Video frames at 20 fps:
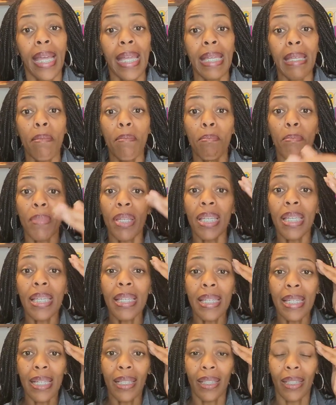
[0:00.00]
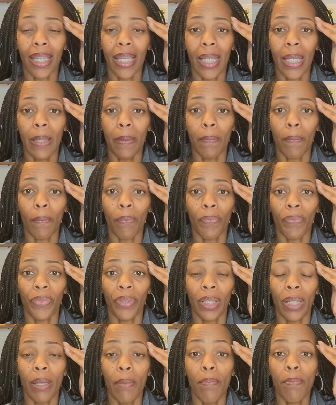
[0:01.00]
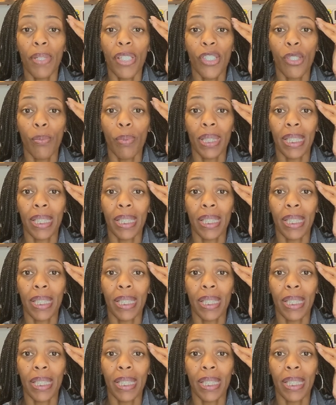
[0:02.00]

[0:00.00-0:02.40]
Immediately, Mr.